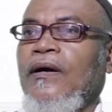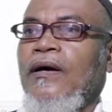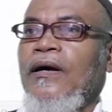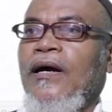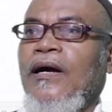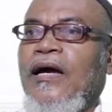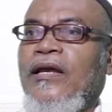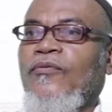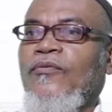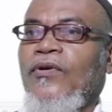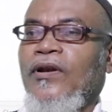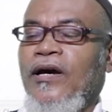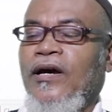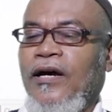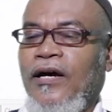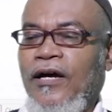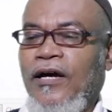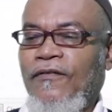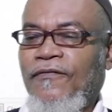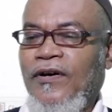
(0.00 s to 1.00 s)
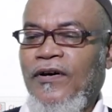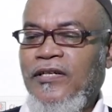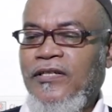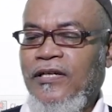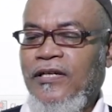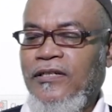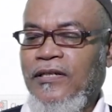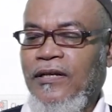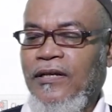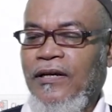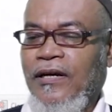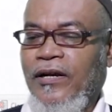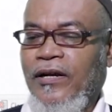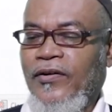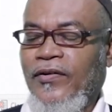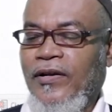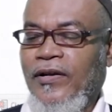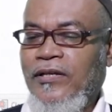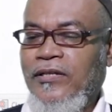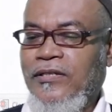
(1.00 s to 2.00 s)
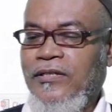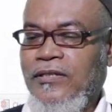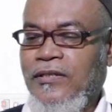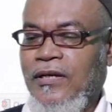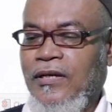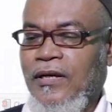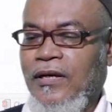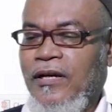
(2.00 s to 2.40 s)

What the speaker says: and we'll have a certain address.